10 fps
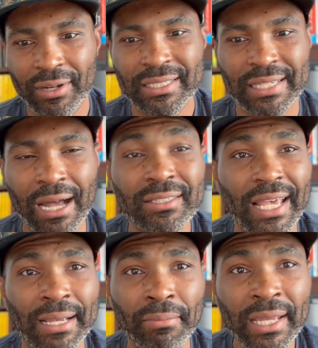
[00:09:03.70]
sounds
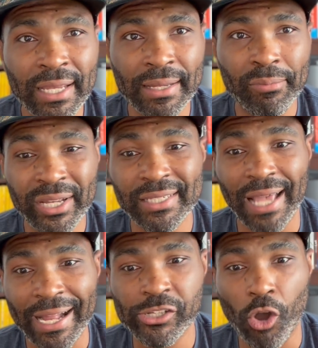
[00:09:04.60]
like me because
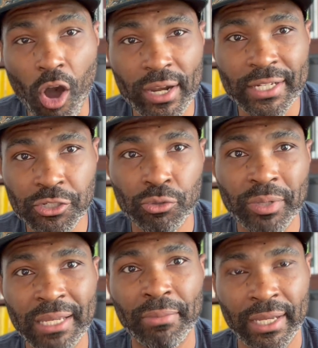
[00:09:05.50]
I taught it to
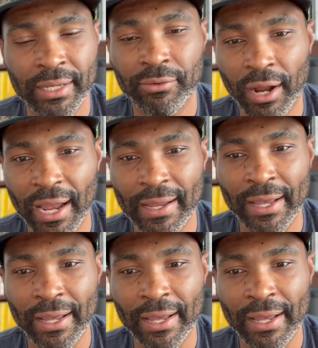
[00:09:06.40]
be me, right?